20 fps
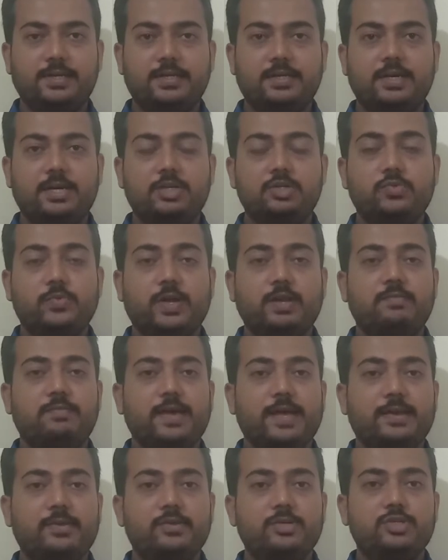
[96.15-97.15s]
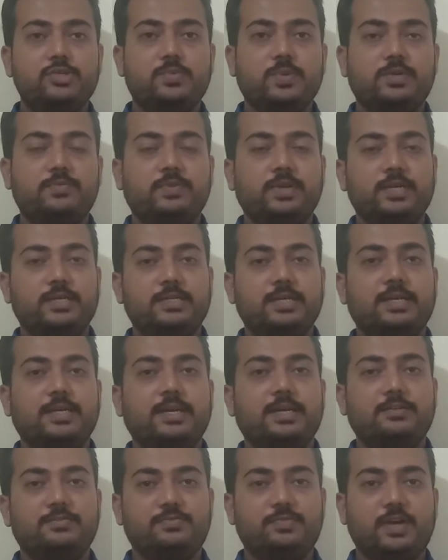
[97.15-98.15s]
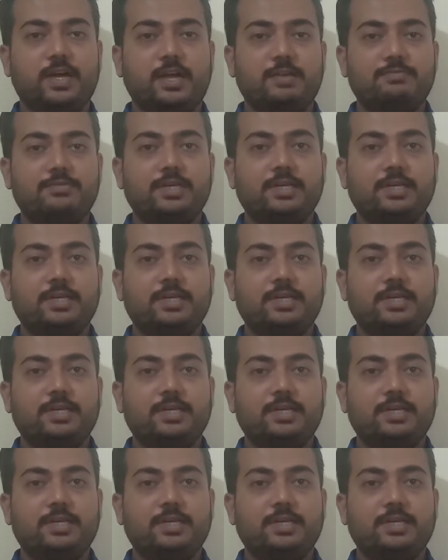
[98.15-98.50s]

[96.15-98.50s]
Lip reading: there are 12 values between 10 and 5,